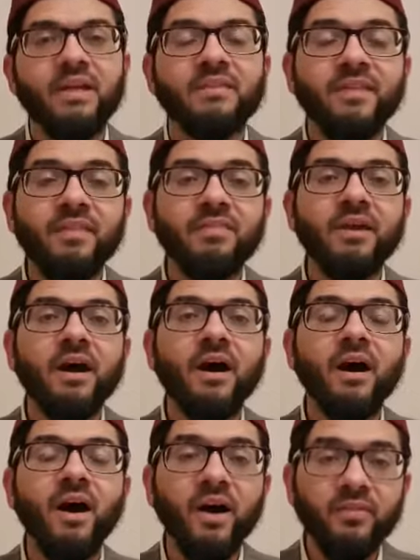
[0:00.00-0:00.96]
Then there
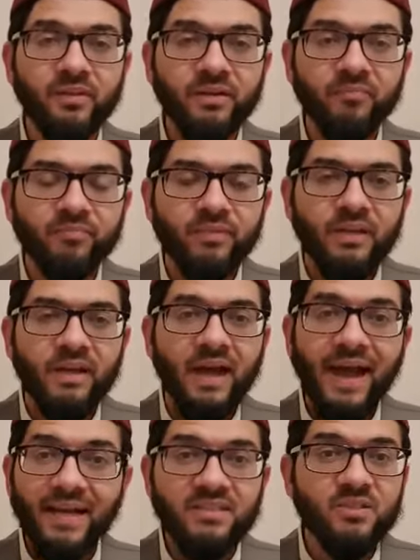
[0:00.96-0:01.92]
are other
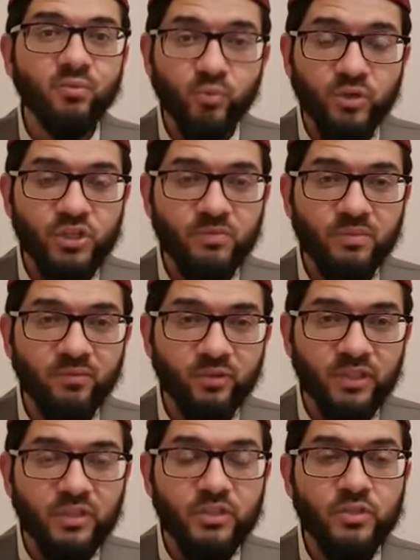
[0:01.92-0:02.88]
acts of worship that we
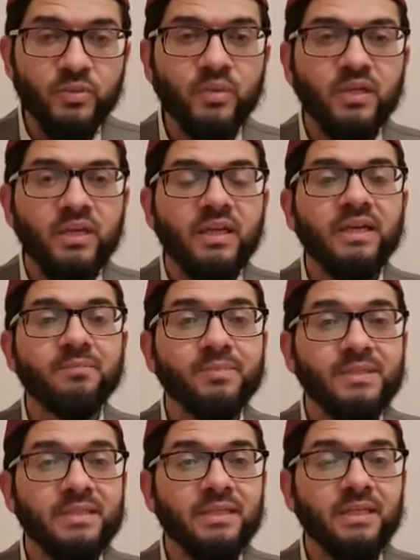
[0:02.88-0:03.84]
can do. In
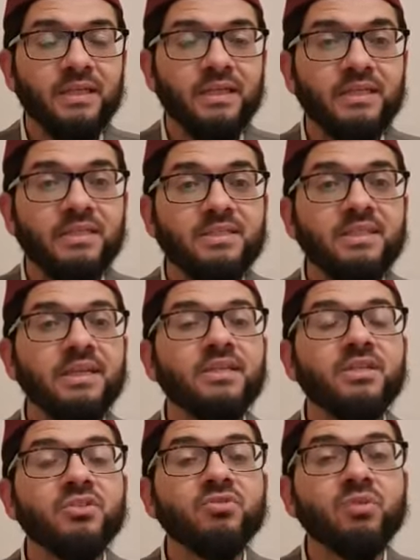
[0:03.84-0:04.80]
particular, send
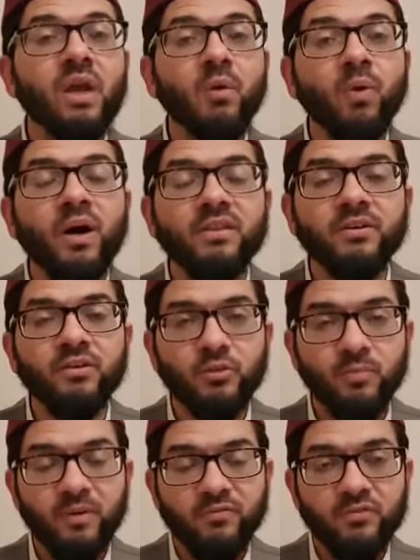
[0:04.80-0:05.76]
salawat on the
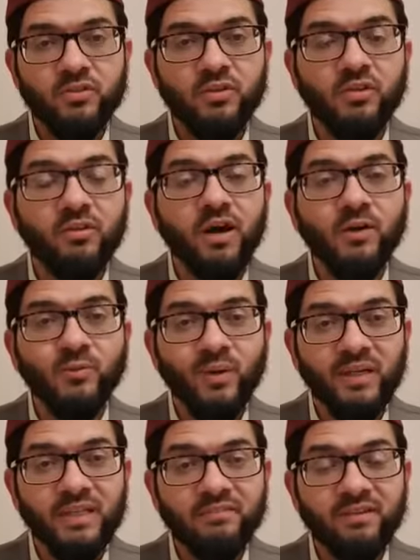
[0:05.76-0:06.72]
Prophet sallallahu
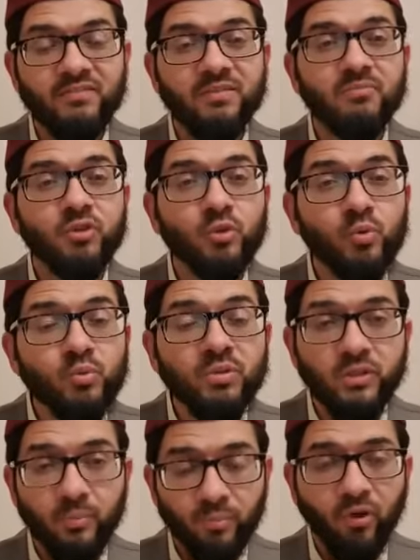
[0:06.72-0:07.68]
alaihi wasallam, durood
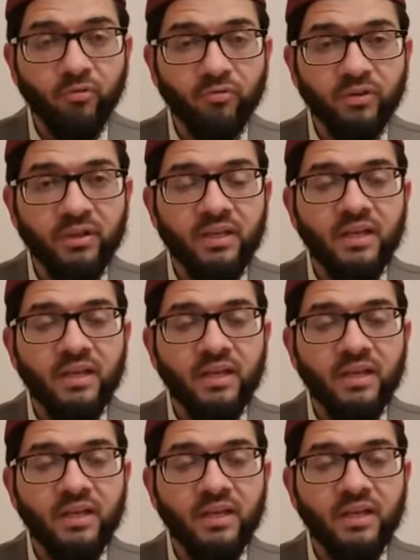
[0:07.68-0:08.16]
on the Prophet.